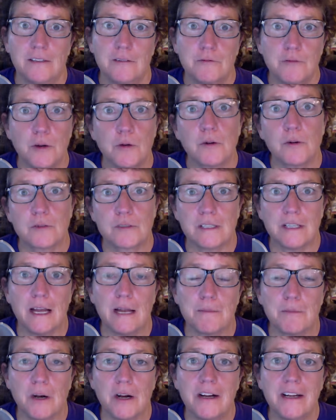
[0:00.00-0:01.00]
Photos
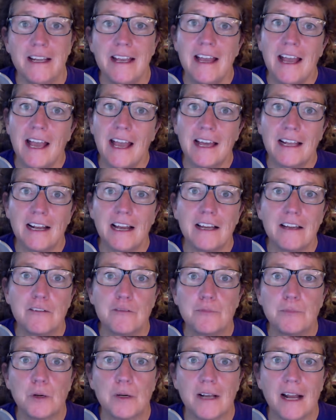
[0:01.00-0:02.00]
library, and I have
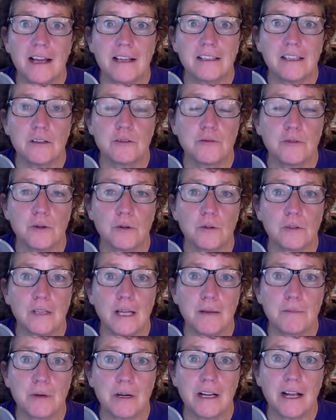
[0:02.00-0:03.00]
put iCloud Photo
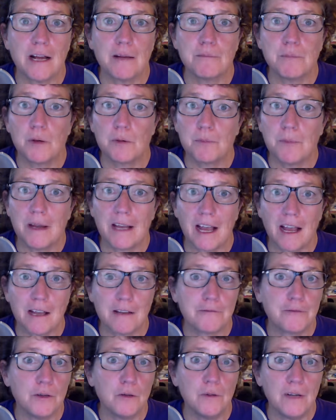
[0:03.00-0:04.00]
Library on both my
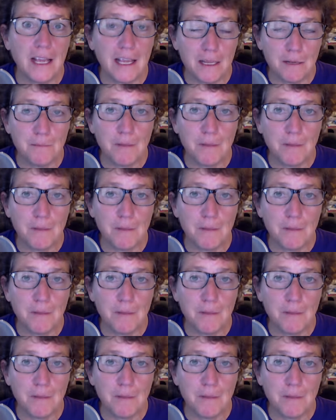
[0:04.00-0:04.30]
iPhone and